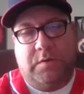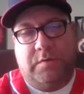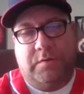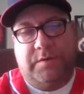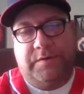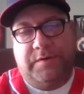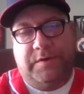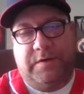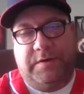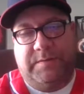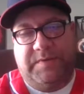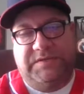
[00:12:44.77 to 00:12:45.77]
You don't
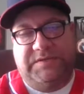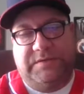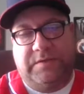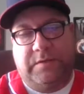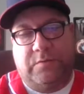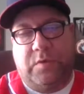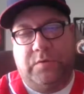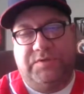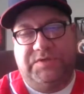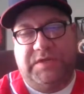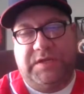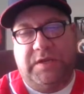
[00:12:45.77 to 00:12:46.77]
have to be the
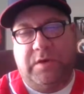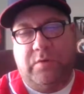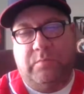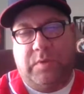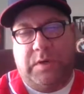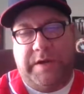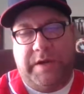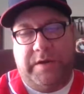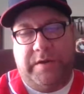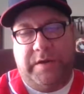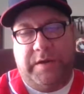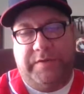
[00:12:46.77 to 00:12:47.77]
quote sticky note
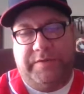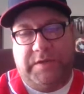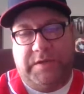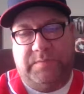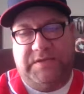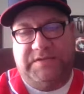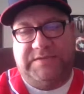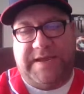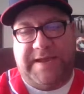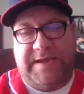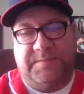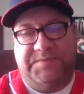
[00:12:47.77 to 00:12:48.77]
brand or anything. These
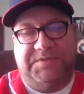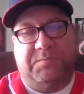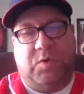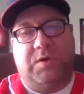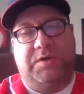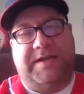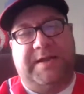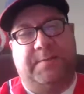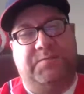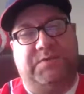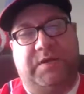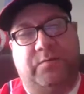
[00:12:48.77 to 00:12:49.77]
tabs, these marked
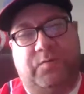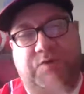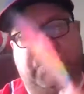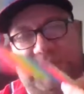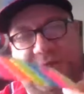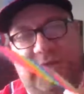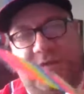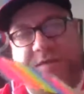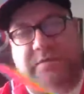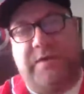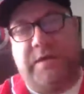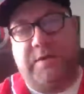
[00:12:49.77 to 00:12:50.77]
tabs, like when you sign
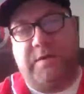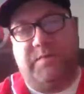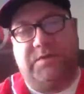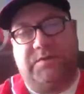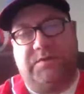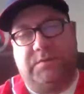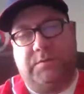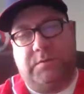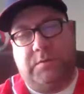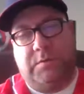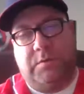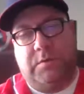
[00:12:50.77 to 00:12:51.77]
legal documents.
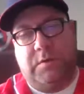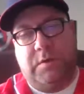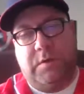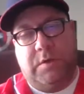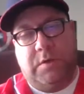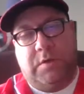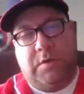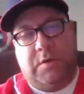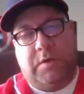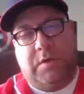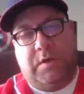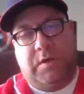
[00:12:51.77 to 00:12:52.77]

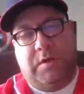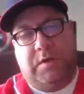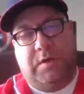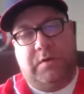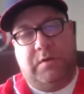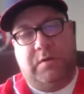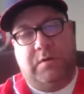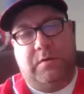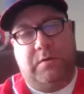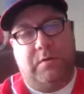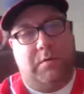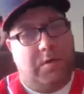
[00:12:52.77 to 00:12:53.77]
And
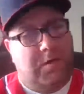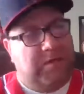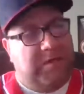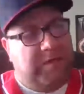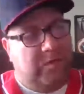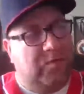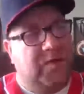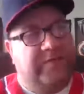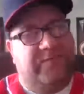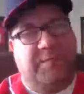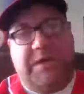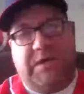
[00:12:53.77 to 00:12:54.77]
take one
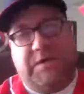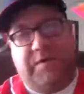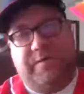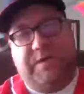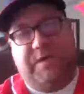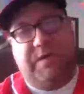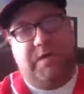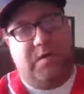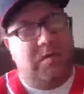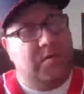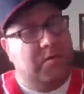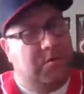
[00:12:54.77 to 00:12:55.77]
of them, and I love the
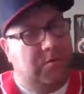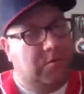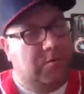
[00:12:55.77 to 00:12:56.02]
neon.